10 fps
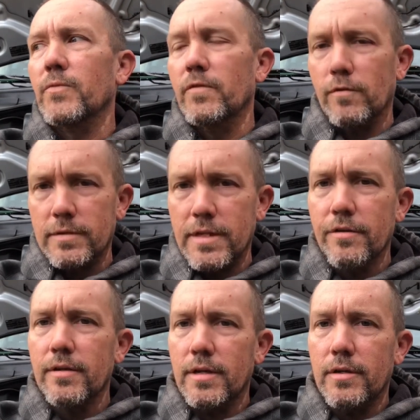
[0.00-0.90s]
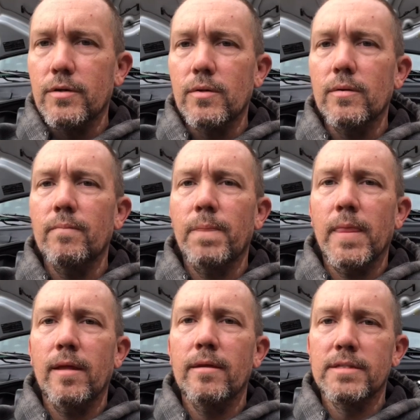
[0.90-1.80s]
first thing you need to do
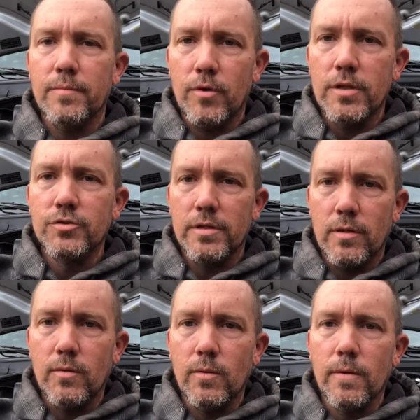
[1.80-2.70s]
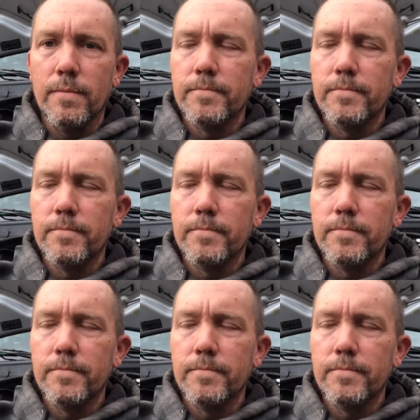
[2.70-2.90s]
is upgrade your intercooler.